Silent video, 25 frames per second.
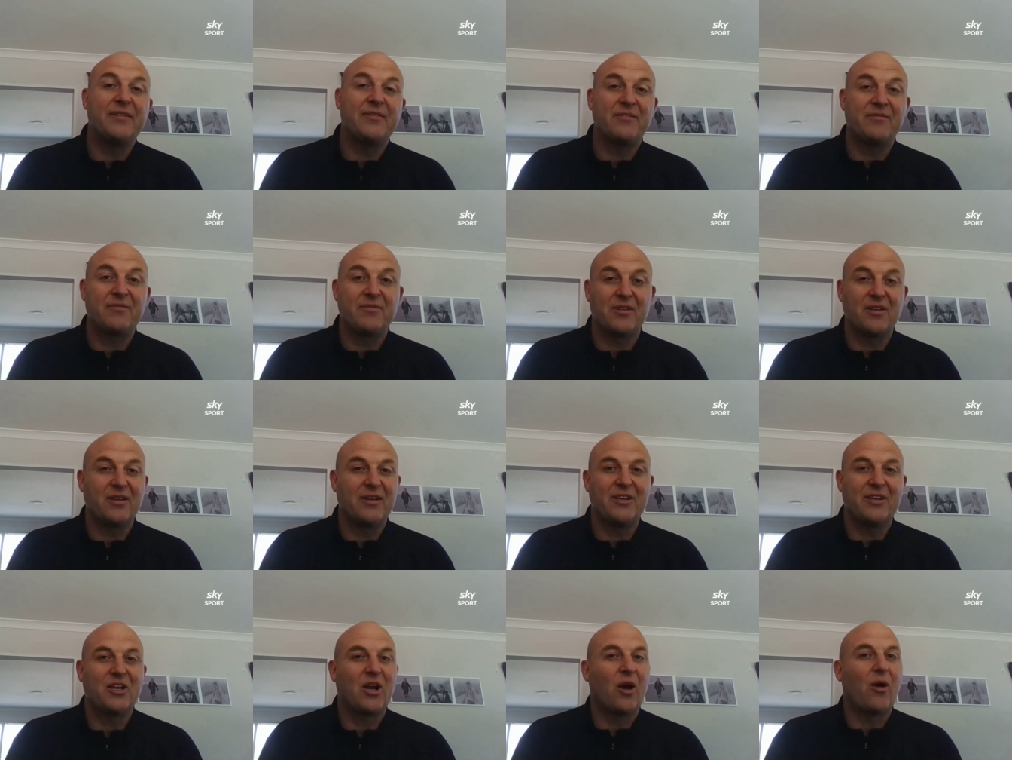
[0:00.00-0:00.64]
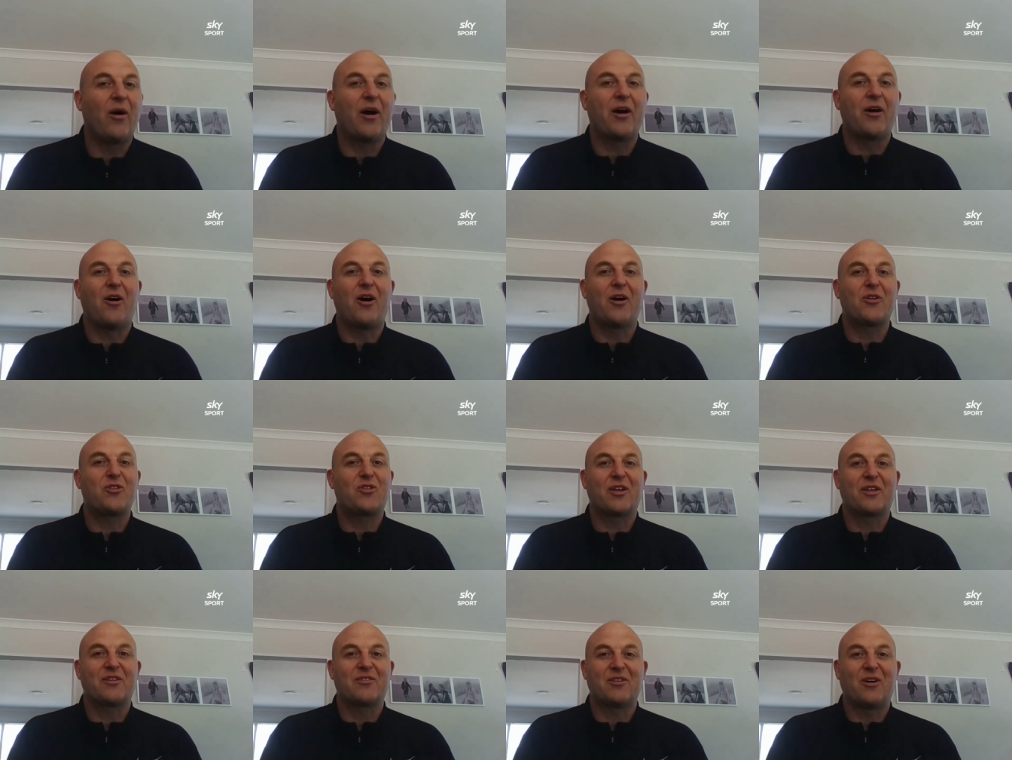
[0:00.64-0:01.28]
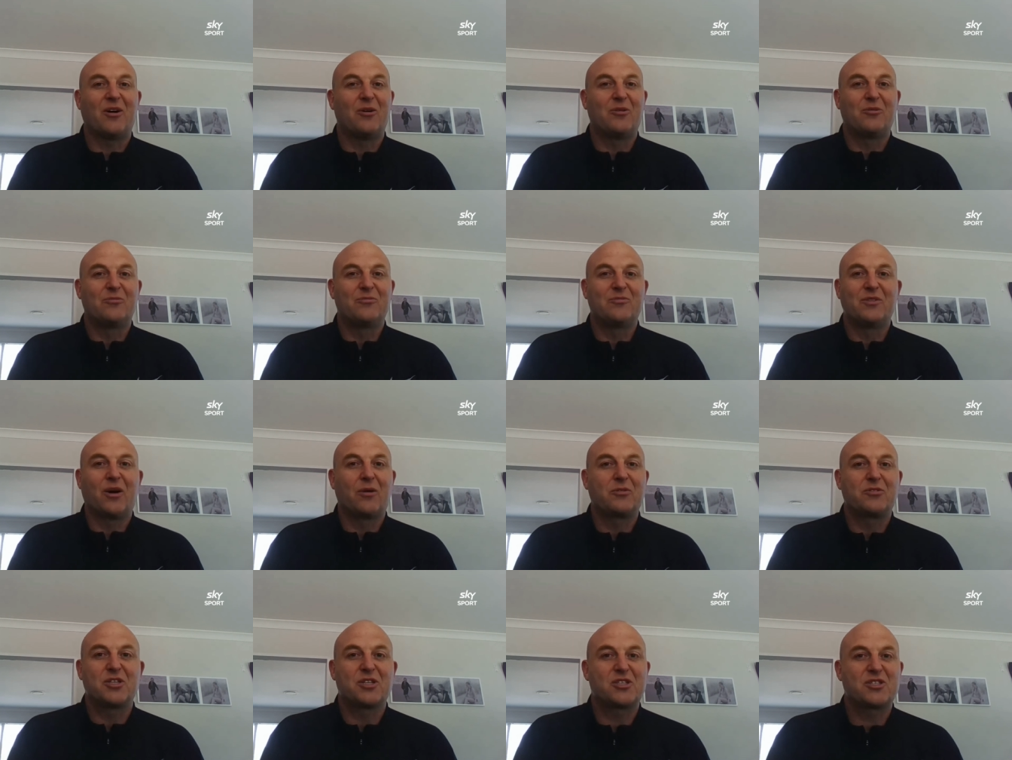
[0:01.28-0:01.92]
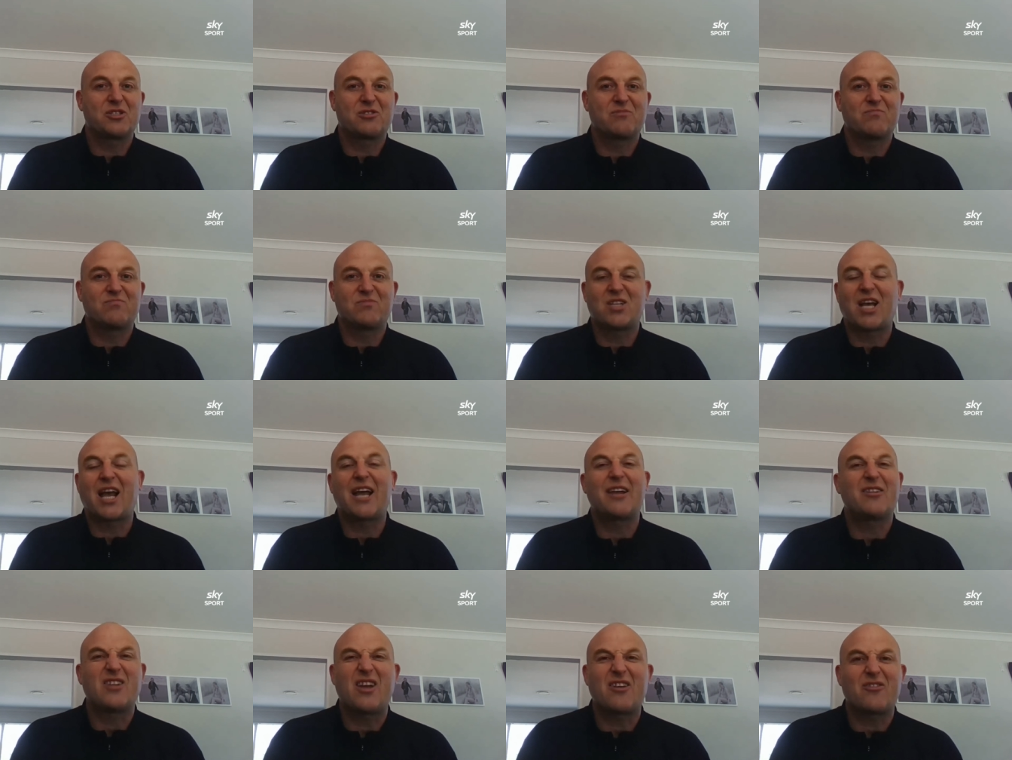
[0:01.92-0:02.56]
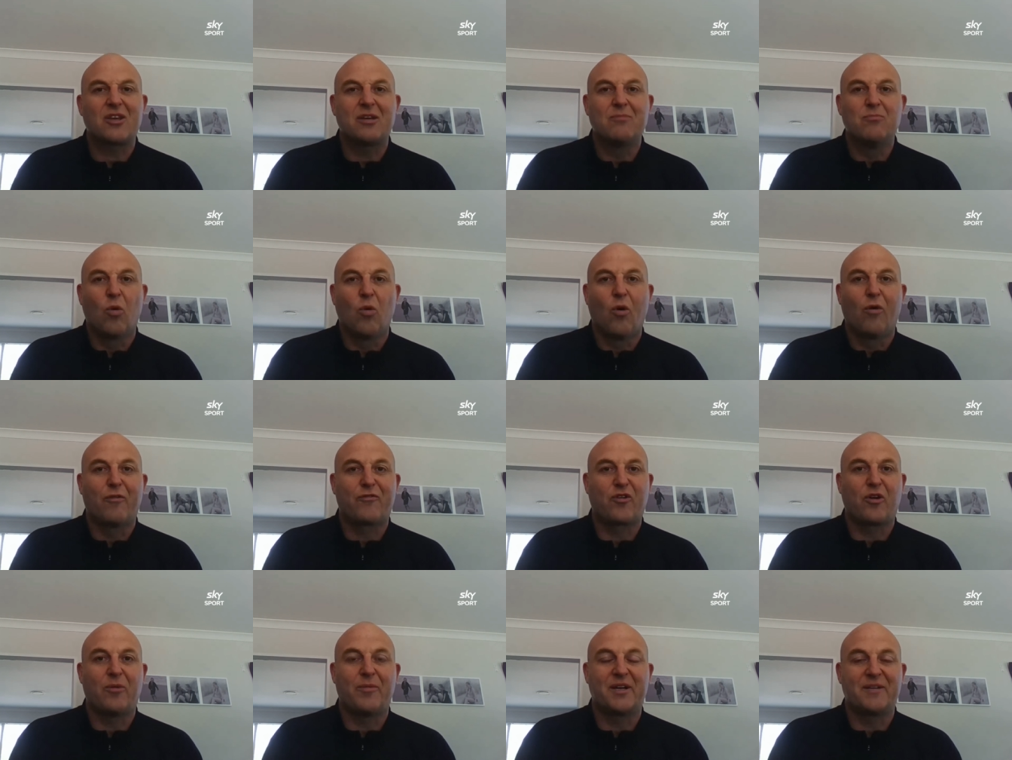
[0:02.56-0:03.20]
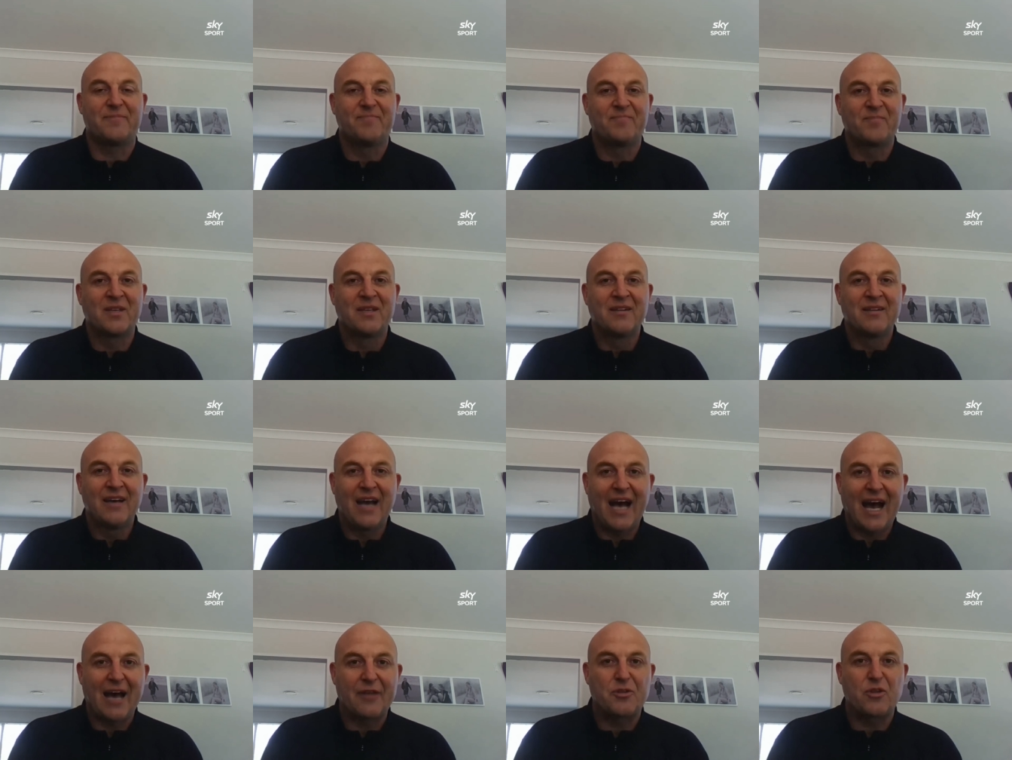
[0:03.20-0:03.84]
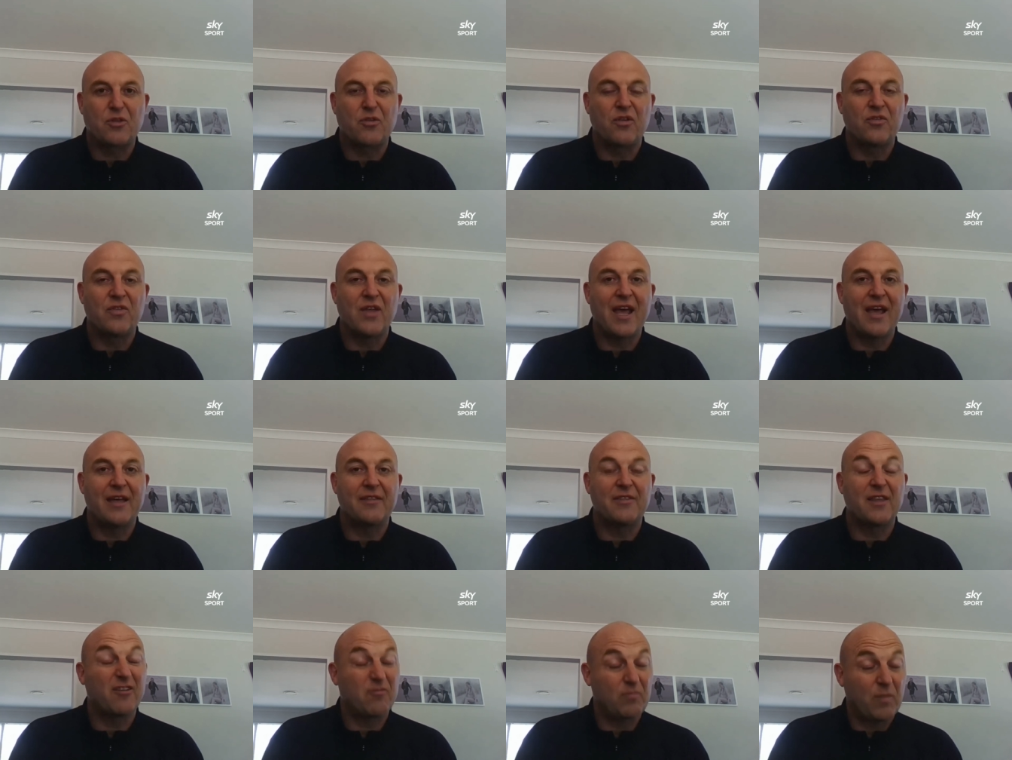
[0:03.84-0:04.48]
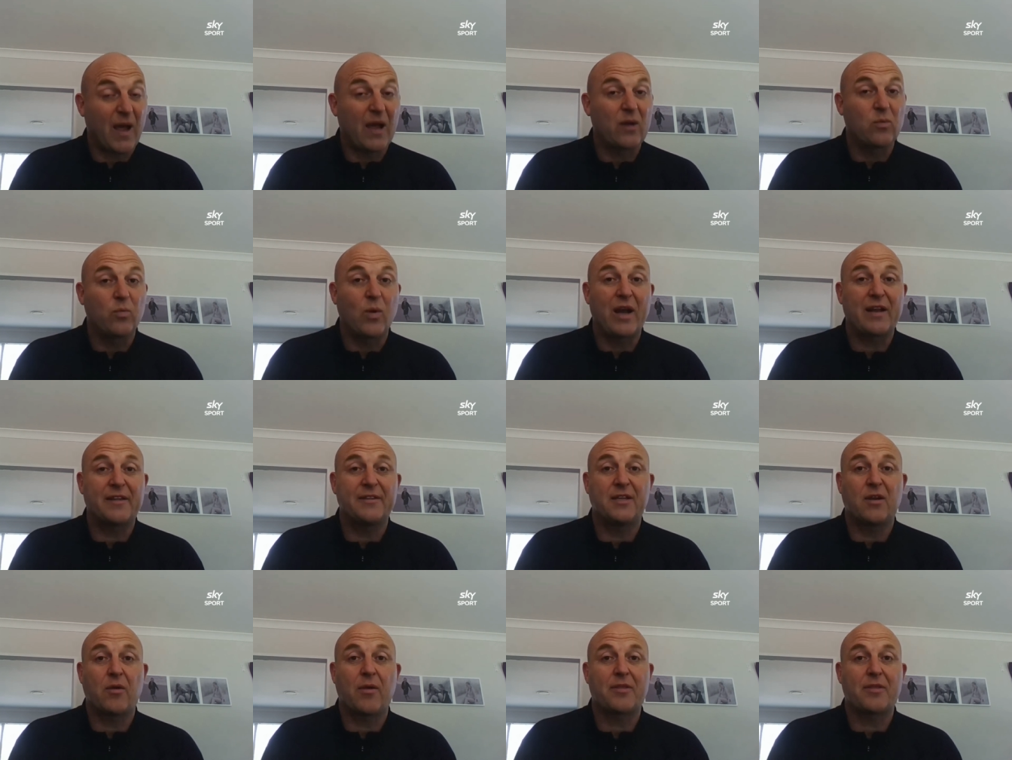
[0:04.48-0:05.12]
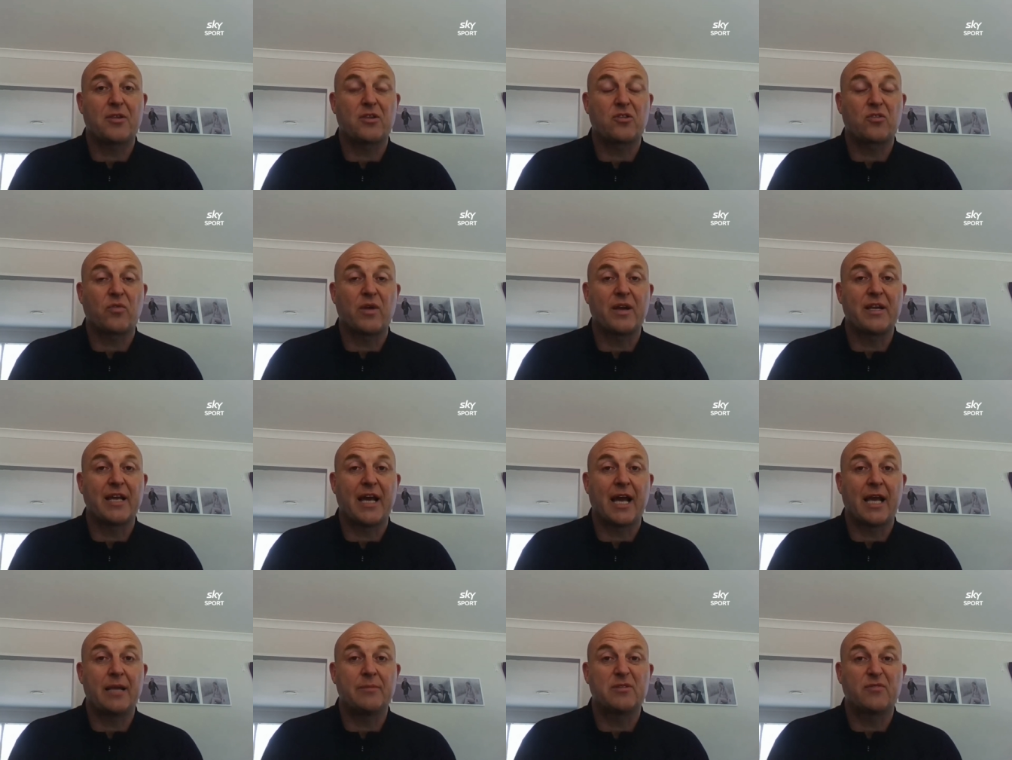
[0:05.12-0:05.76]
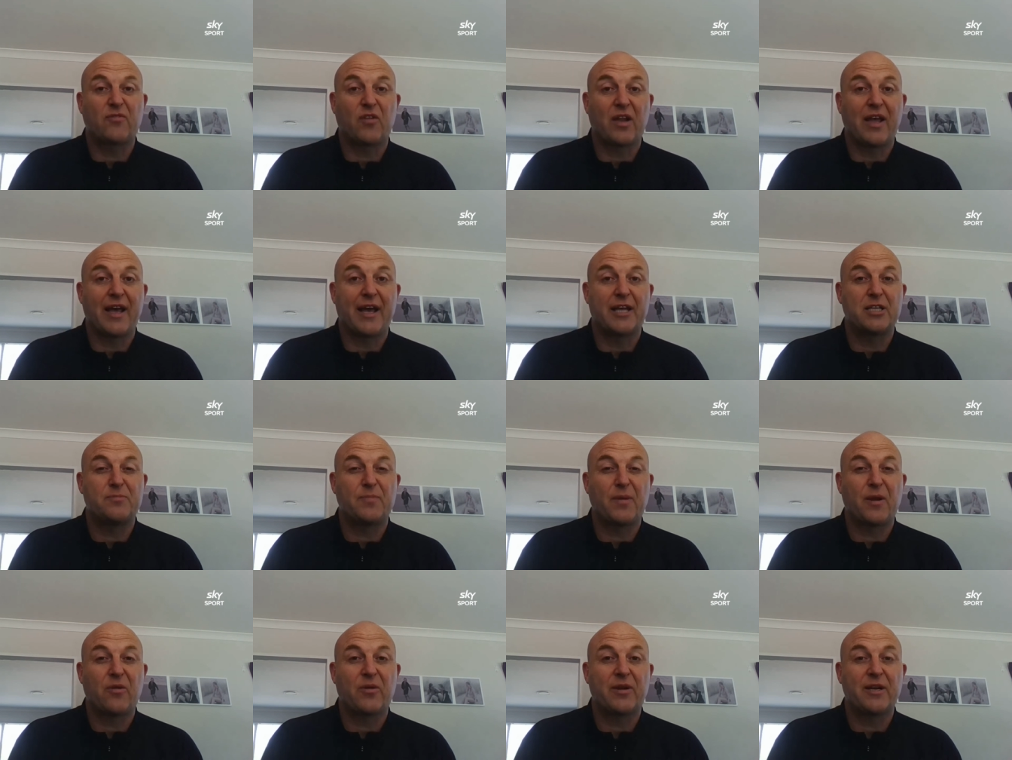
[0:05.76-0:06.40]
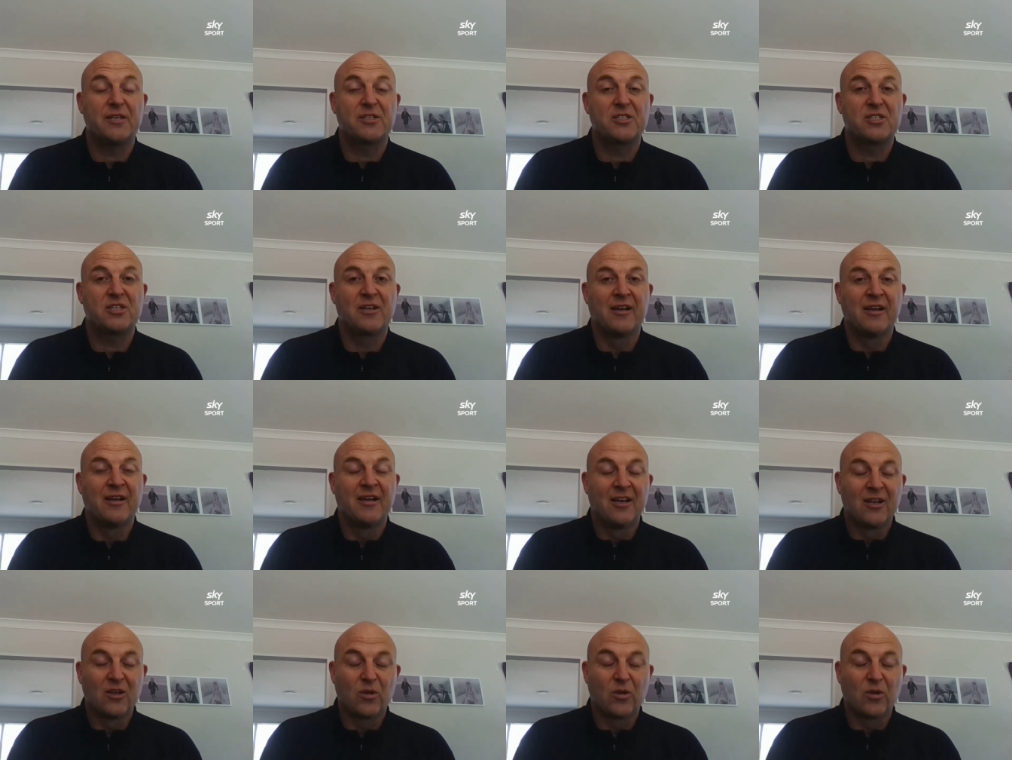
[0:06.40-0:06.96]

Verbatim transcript: and you know I, I think they'll they'll just take nothing more from it other than that. They've played well in their other three games for large periods.